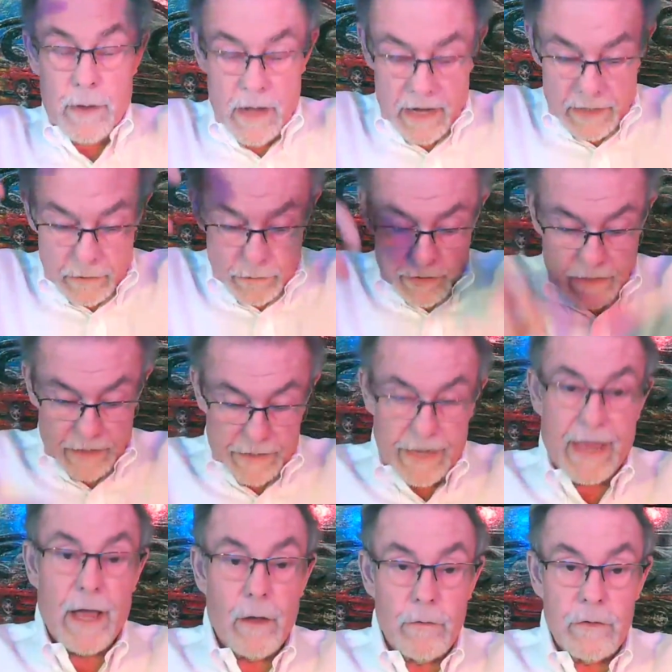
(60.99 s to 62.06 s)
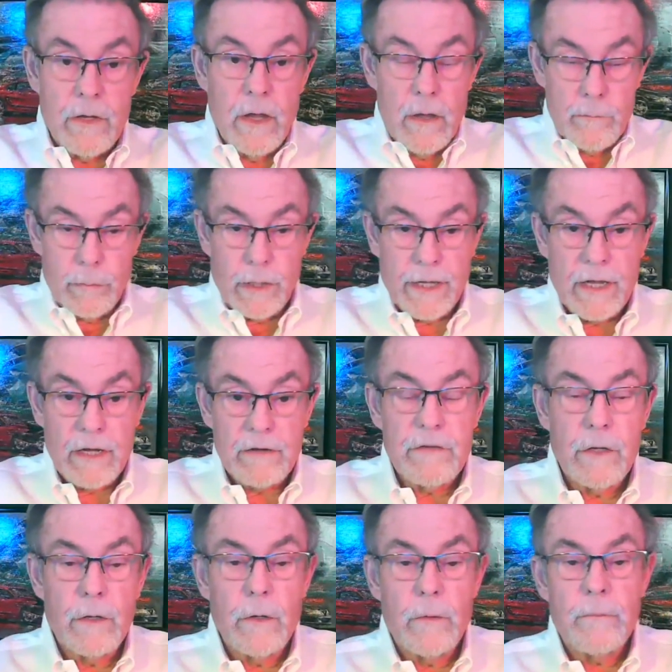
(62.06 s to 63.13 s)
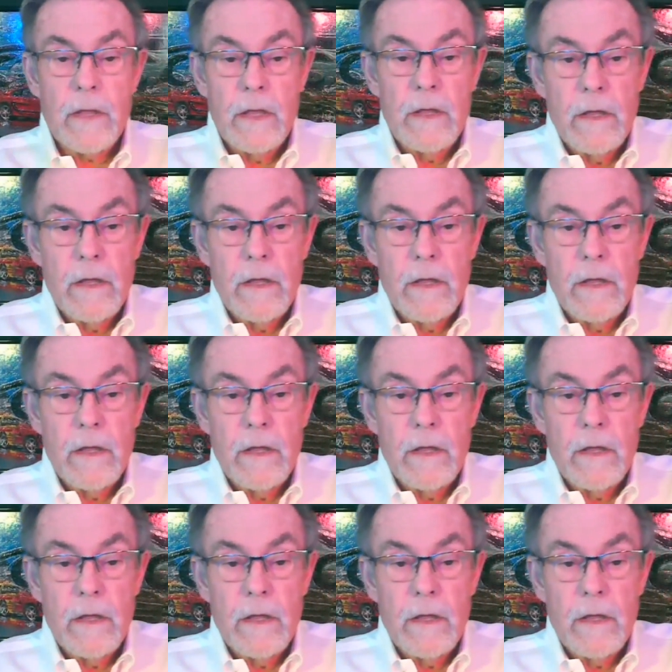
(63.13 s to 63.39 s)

high looking down, plan view,